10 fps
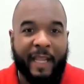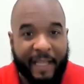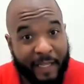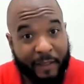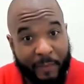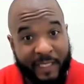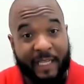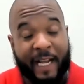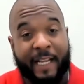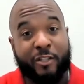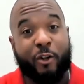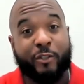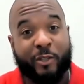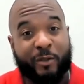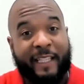and that the Messiah is
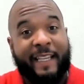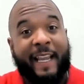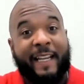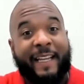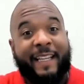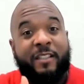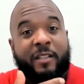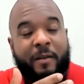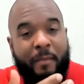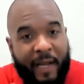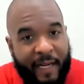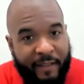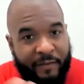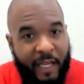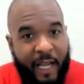also the gate into the
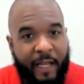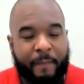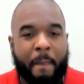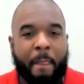mind of Yah.